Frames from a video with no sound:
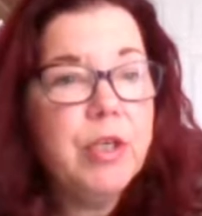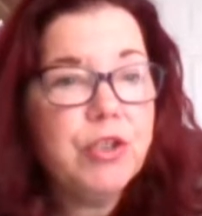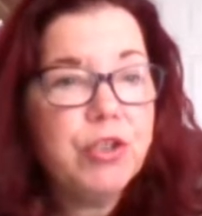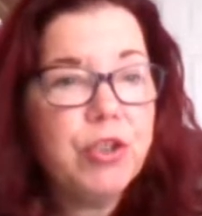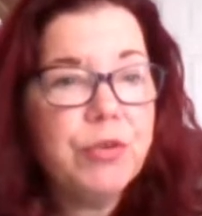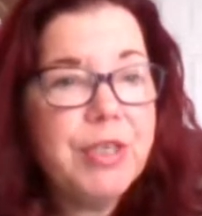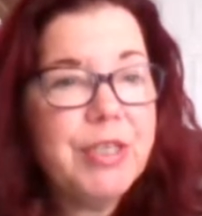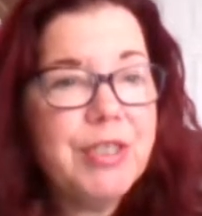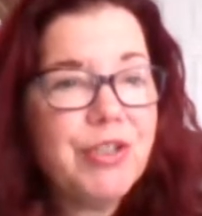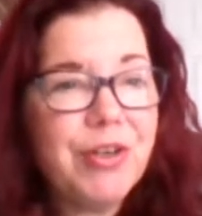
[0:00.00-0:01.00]

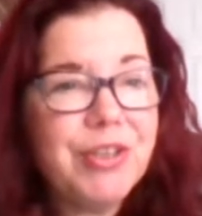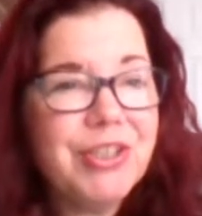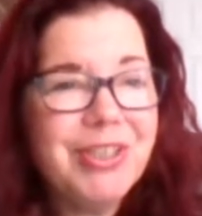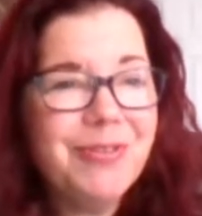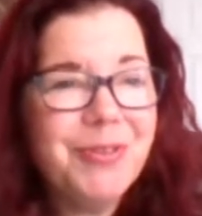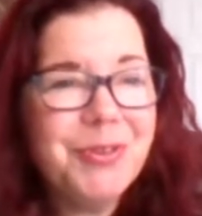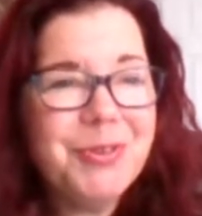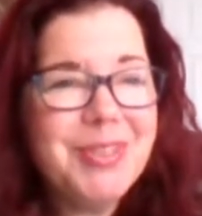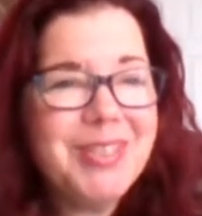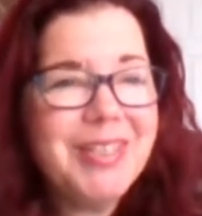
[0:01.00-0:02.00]
sugary, starchy
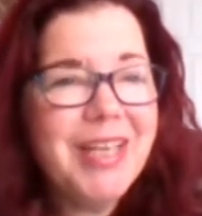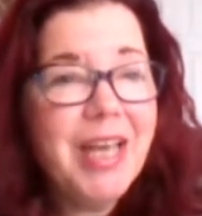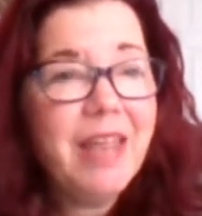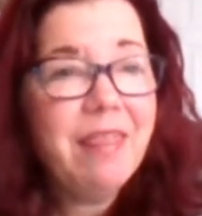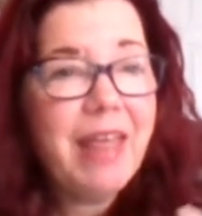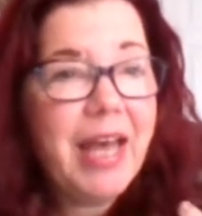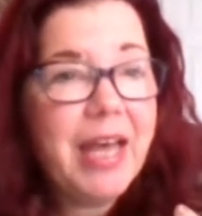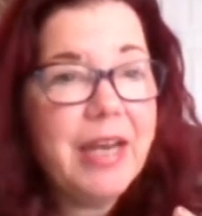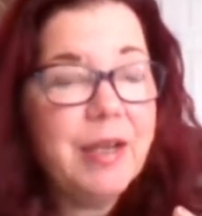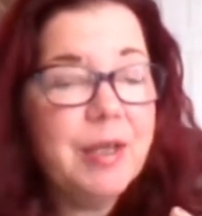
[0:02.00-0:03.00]
foods
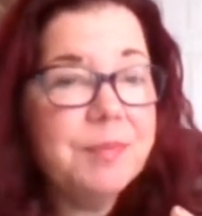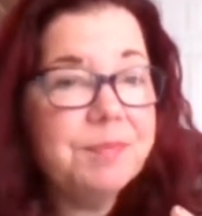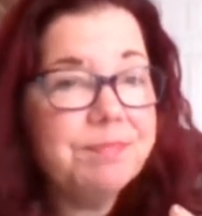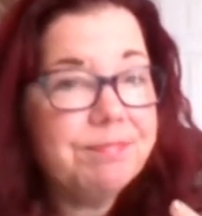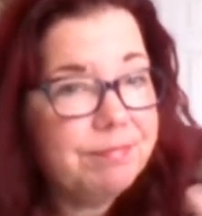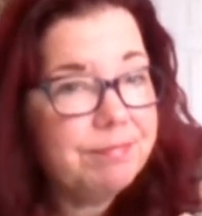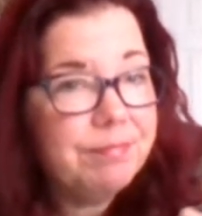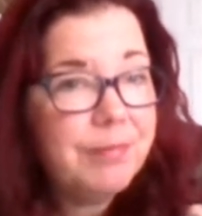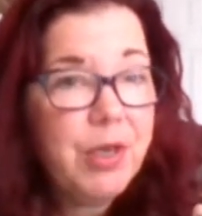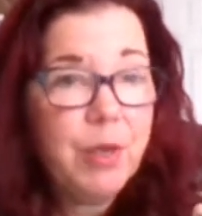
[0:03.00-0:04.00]
that,
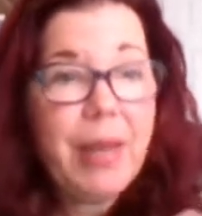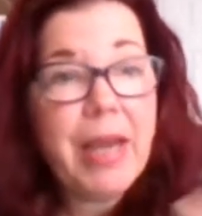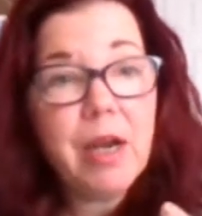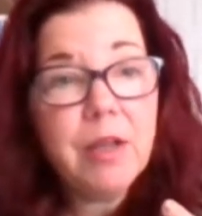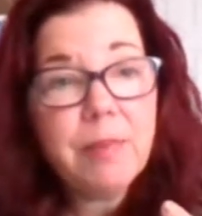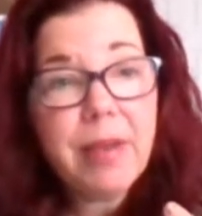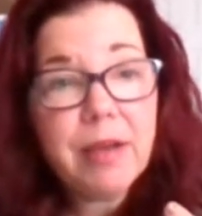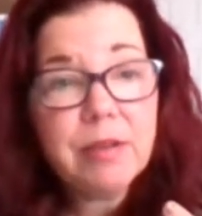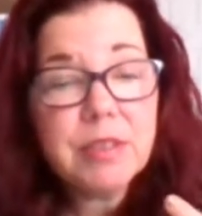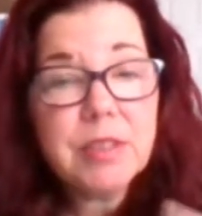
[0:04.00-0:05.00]
pack on the
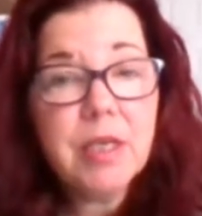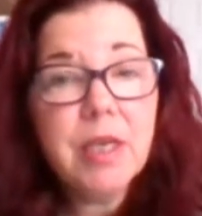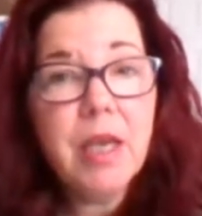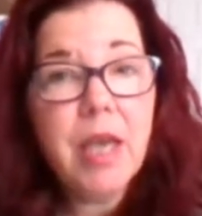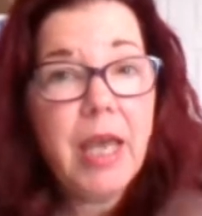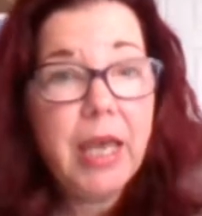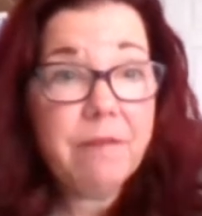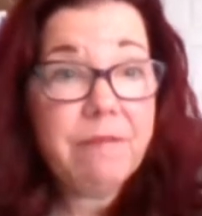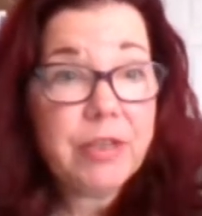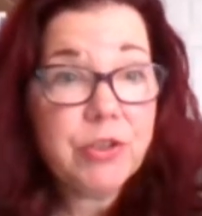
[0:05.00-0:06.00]
pounds and
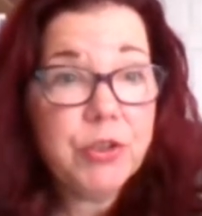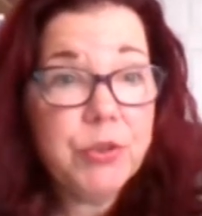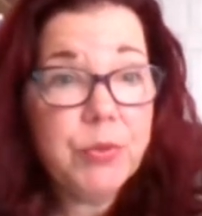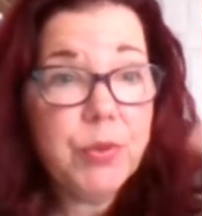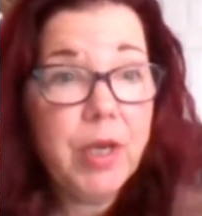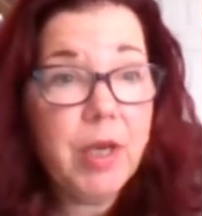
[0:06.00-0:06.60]
affect you,